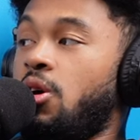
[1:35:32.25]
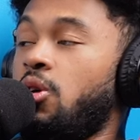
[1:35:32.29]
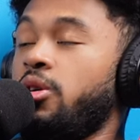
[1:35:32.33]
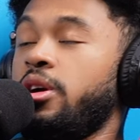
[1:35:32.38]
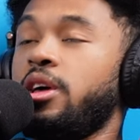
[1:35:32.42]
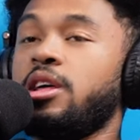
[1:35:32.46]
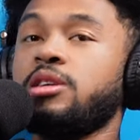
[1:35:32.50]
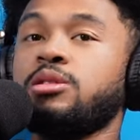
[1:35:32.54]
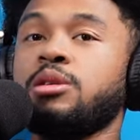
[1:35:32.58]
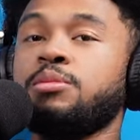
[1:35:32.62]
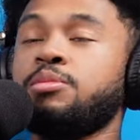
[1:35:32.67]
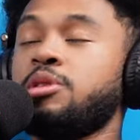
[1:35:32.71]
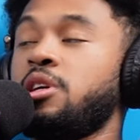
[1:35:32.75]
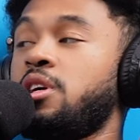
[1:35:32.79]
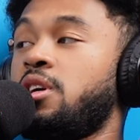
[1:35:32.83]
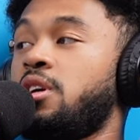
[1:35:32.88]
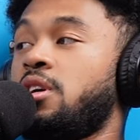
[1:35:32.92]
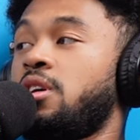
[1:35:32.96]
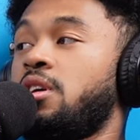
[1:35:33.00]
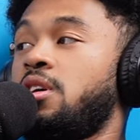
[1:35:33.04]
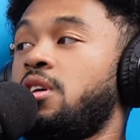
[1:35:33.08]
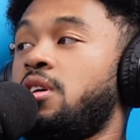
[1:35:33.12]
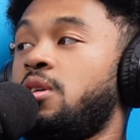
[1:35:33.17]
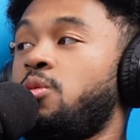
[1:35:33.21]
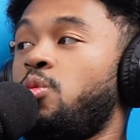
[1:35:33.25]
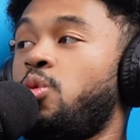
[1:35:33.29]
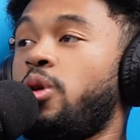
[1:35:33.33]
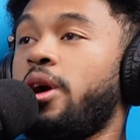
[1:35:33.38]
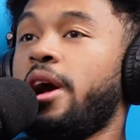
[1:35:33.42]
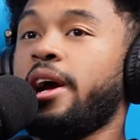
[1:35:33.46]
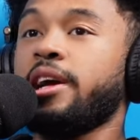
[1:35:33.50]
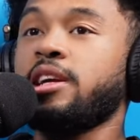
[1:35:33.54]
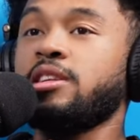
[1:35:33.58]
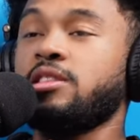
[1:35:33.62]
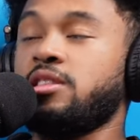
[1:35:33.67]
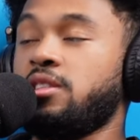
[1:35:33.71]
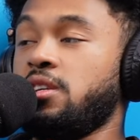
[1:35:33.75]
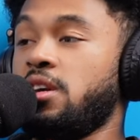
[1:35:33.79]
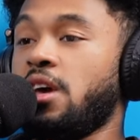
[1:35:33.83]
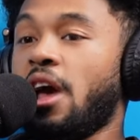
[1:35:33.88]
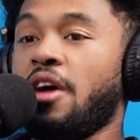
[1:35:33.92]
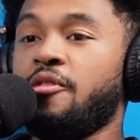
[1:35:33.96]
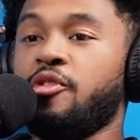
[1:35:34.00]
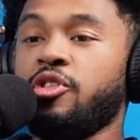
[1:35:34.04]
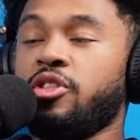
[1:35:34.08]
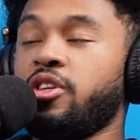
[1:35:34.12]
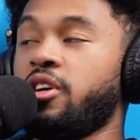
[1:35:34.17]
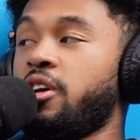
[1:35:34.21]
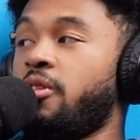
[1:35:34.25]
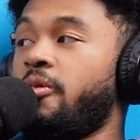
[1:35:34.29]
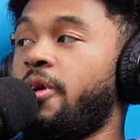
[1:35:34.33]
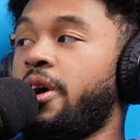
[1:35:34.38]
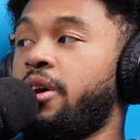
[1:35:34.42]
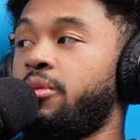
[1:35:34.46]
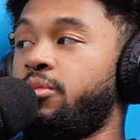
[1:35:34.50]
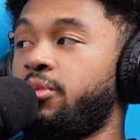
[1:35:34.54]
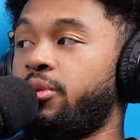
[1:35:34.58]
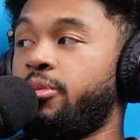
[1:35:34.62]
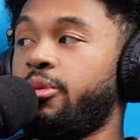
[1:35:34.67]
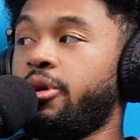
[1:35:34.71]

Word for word: Oh yeah, that's what I'm saying. Where I can see everything around me,